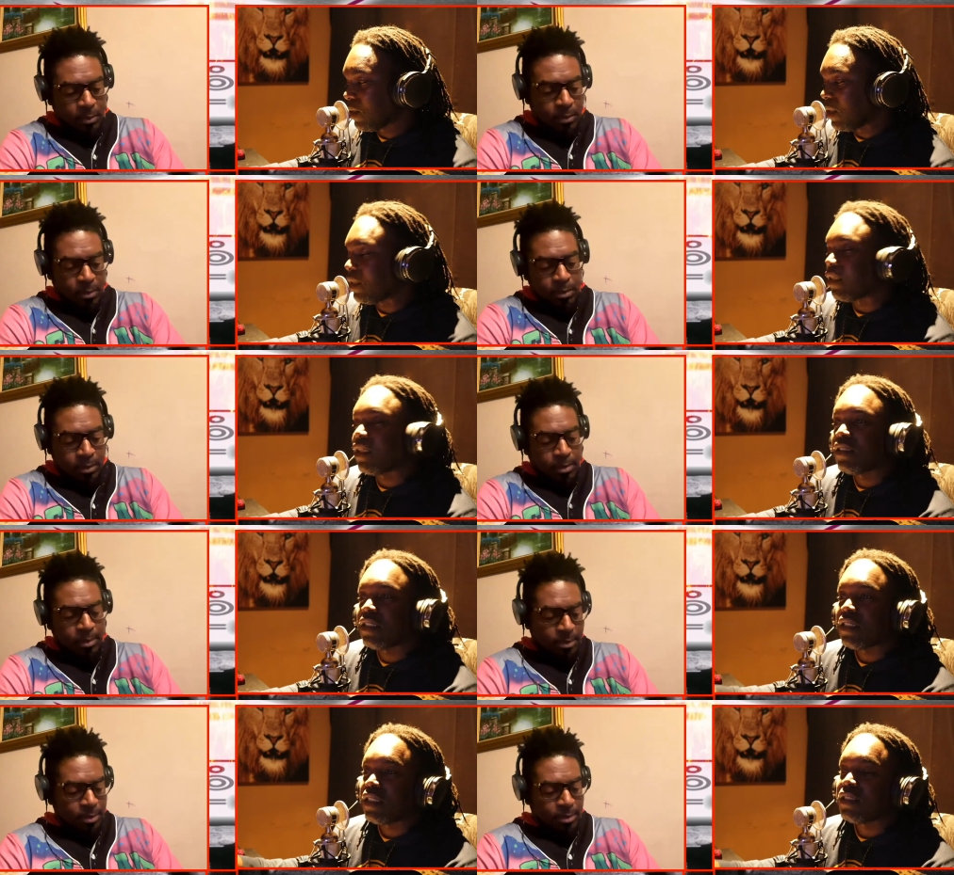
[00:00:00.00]
Speaker 1: it's
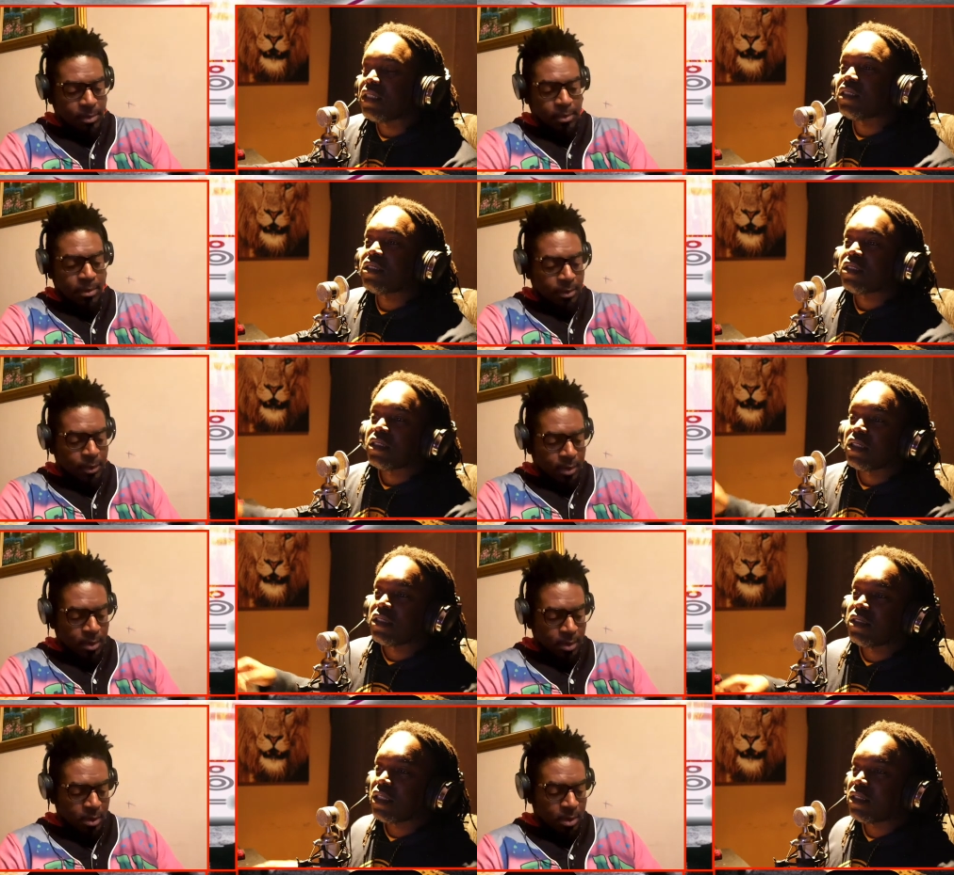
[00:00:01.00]
it's just
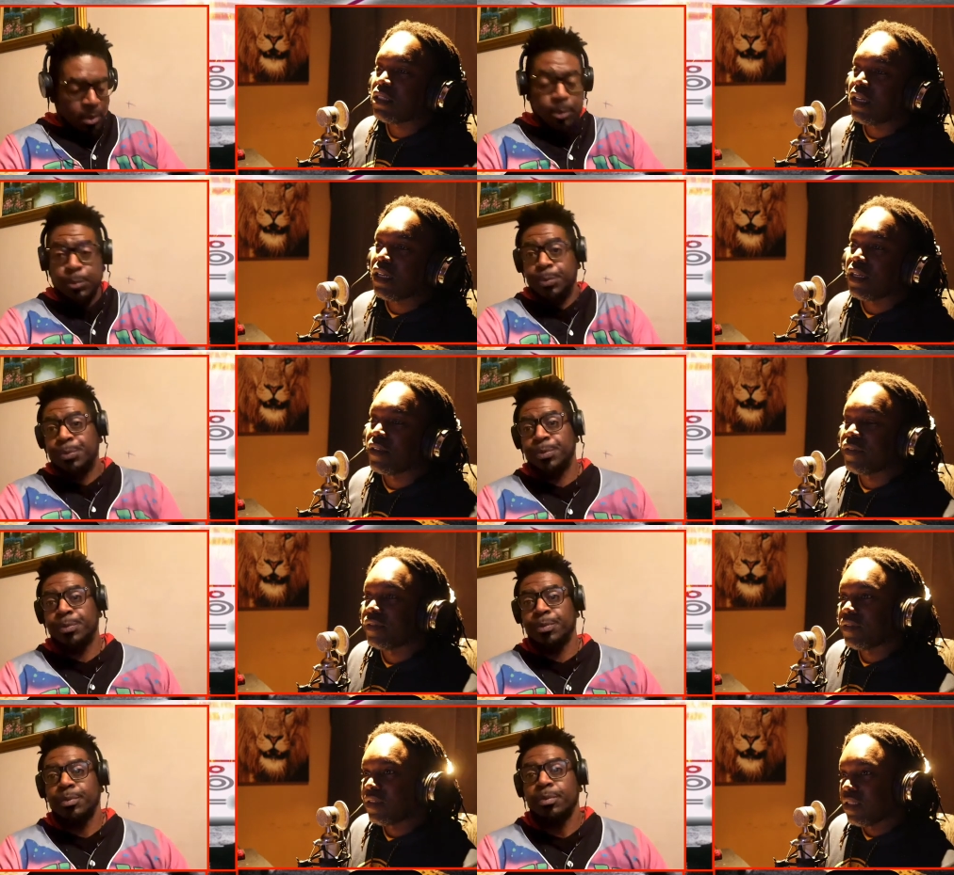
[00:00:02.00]
it's just uh
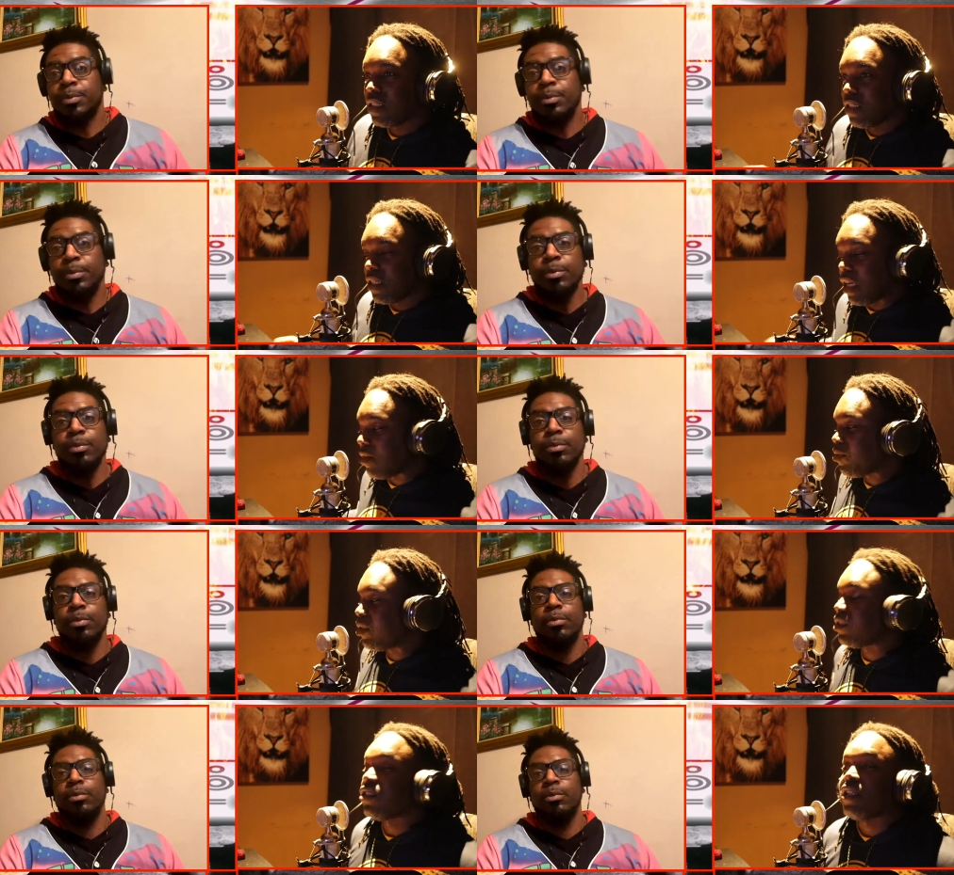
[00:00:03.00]
I'm gonna
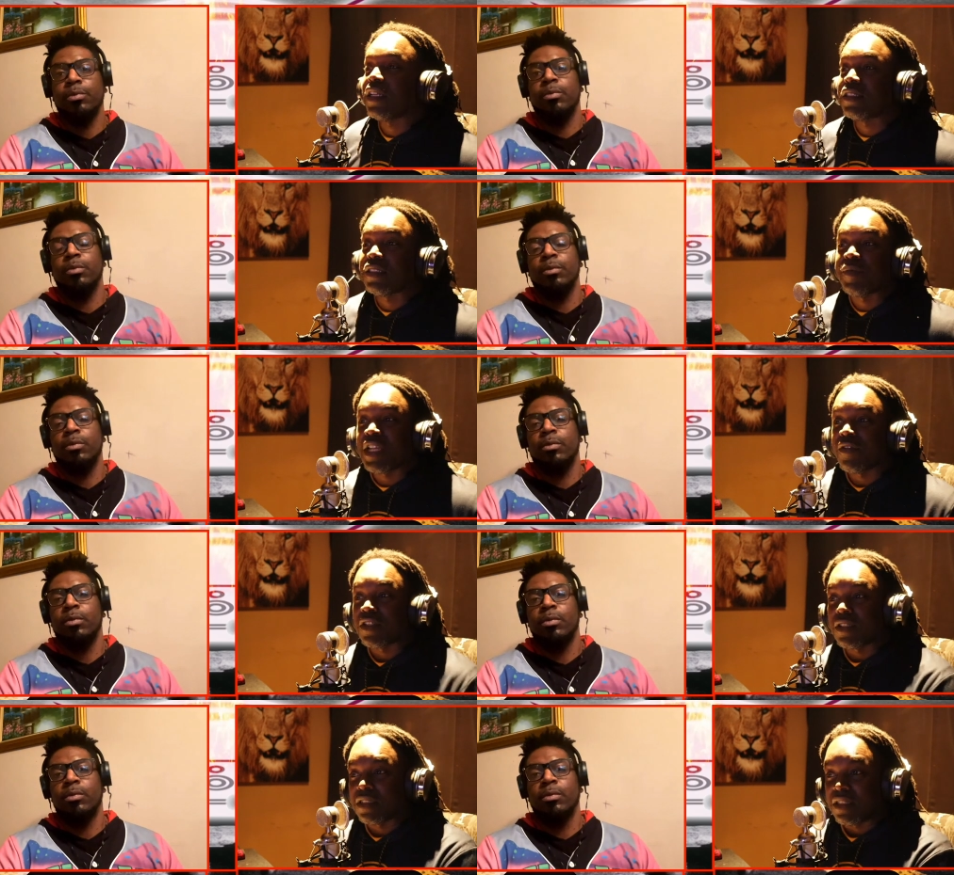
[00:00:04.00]
put to you like this. I'm never
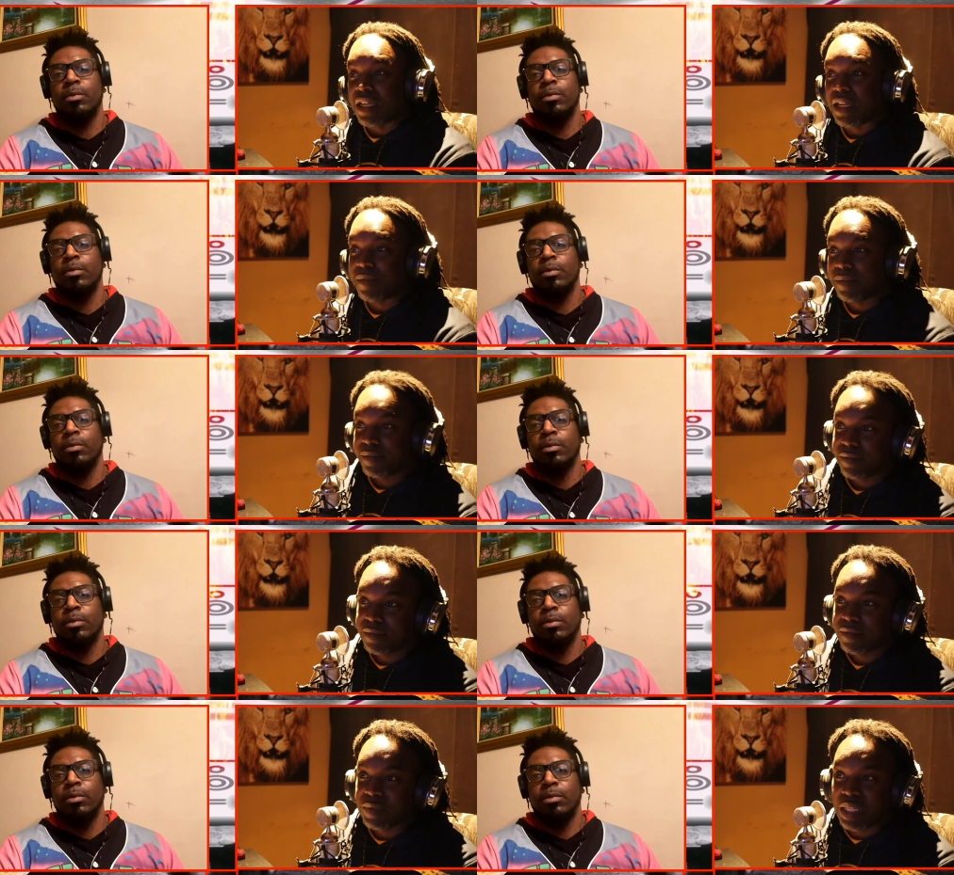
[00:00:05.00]
gonna stop.
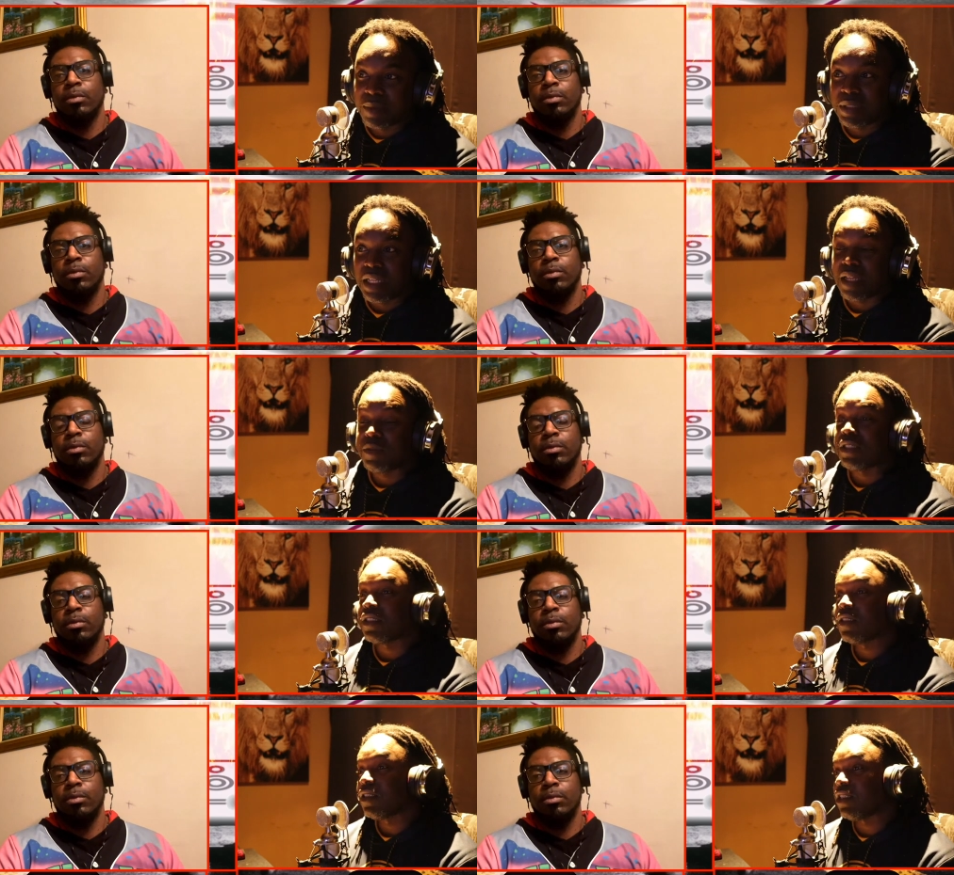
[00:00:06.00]
You know what I'm saying? I'm
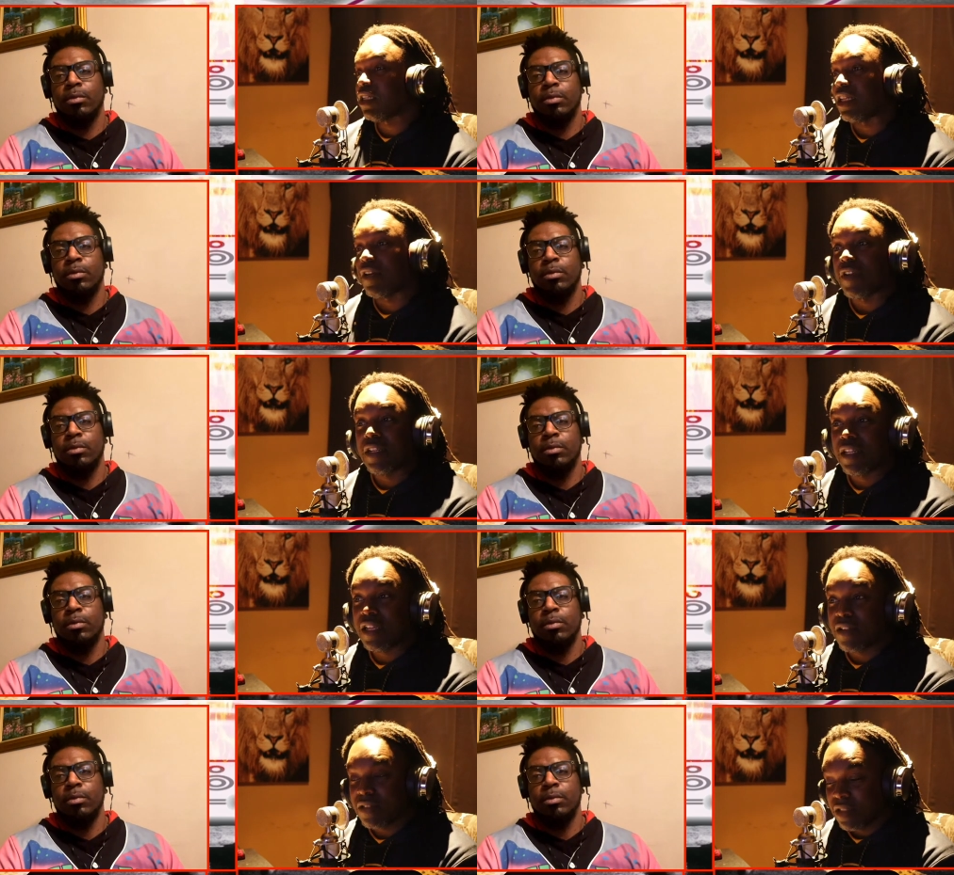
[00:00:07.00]
just gonna tell y'all right
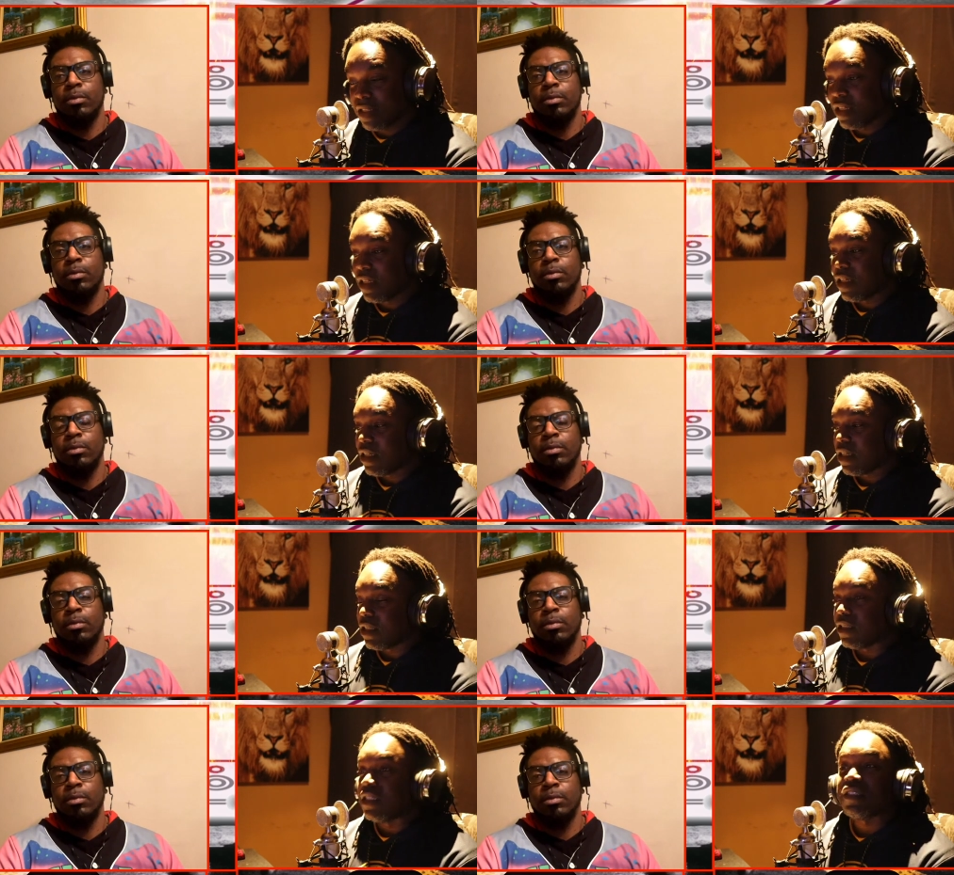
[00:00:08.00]
now,
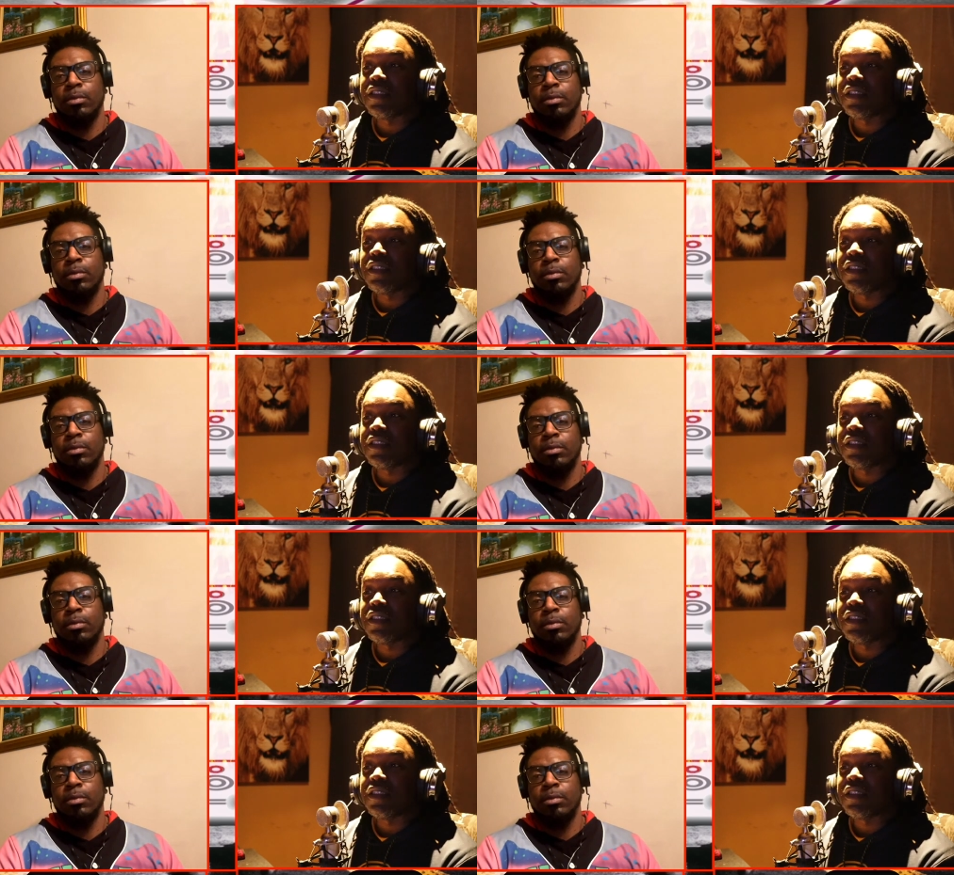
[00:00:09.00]
this